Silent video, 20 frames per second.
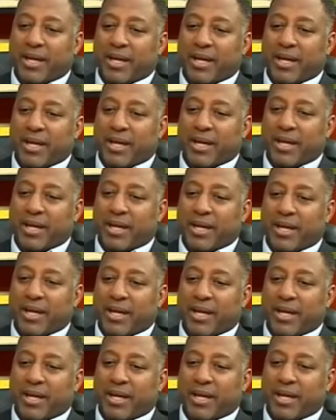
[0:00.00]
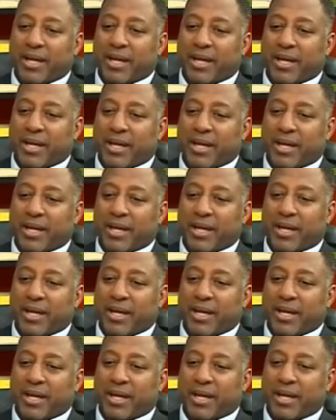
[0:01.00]

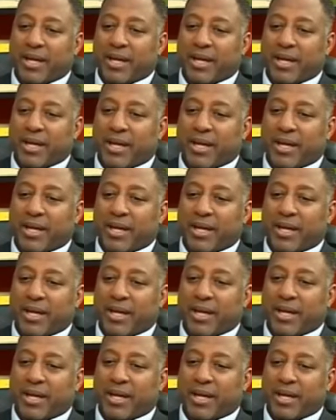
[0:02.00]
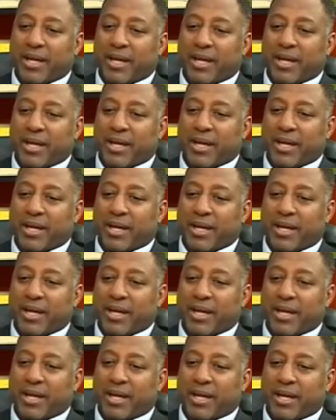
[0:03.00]

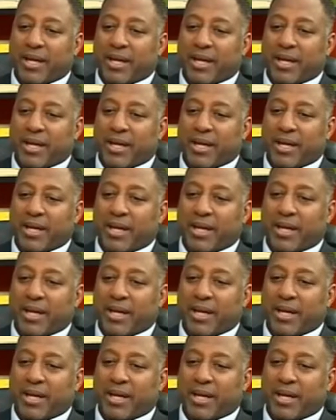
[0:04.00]
The person shown says nothing.